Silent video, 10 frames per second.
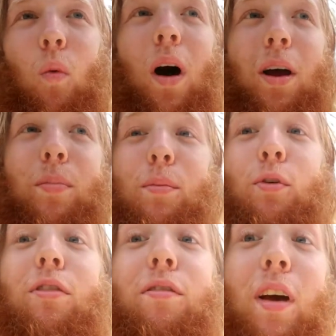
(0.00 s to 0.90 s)
why
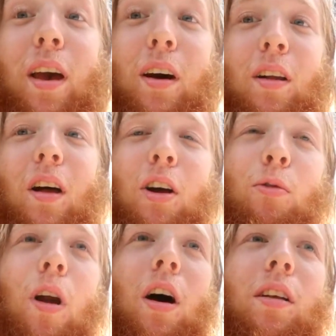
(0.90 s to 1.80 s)
people fail on
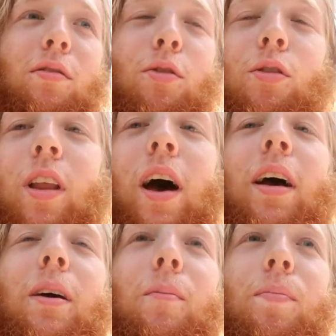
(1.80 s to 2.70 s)
a raw food
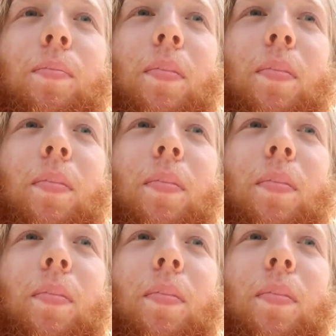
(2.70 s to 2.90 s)
diet.